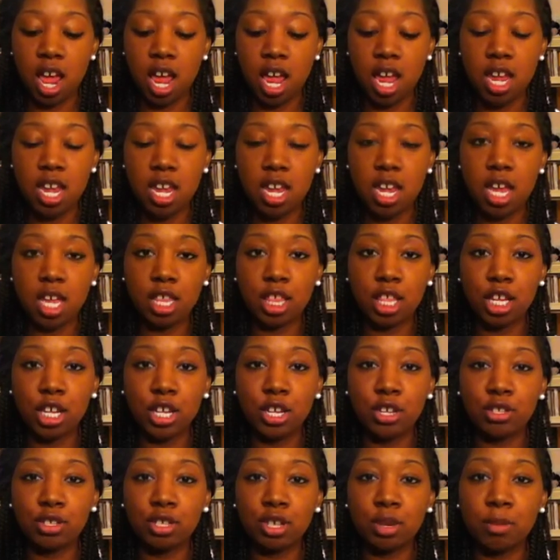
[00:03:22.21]
another
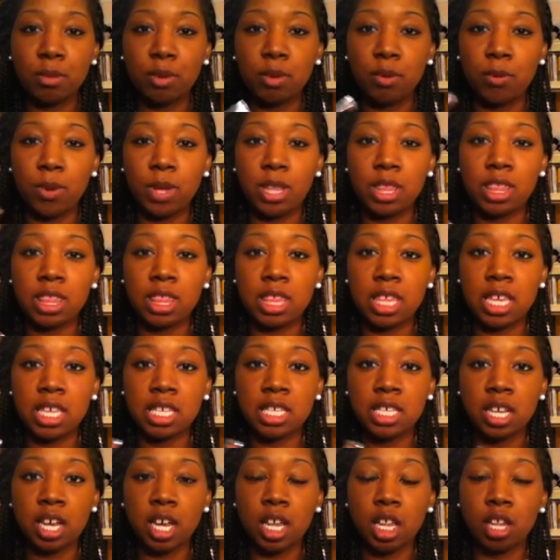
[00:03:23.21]
YouTuber with
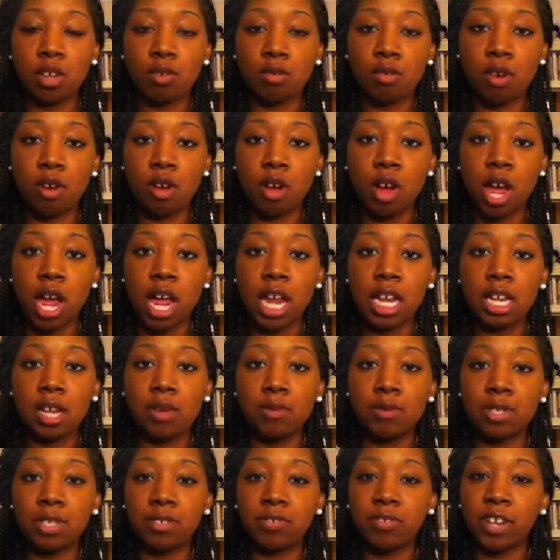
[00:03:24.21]
this color on, and
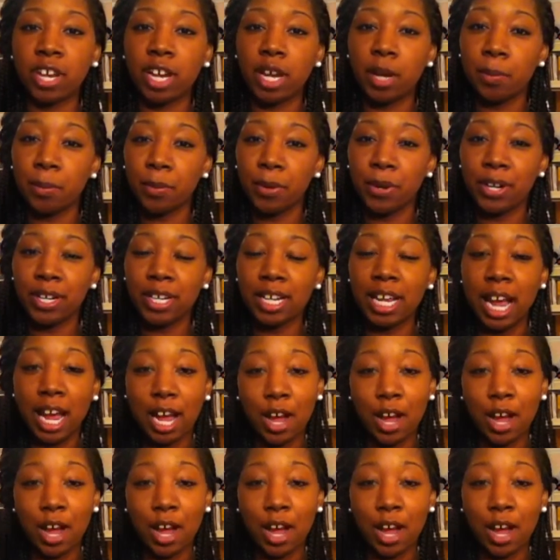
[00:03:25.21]
it was very pretty.